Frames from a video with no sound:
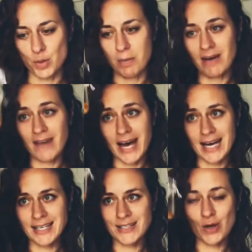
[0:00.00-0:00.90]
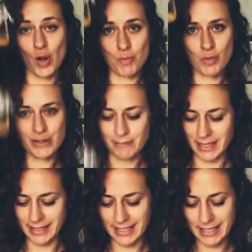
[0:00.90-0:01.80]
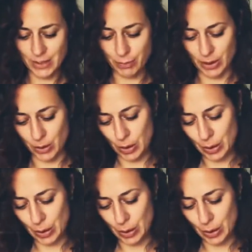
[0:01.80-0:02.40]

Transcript: my wax almost melted, but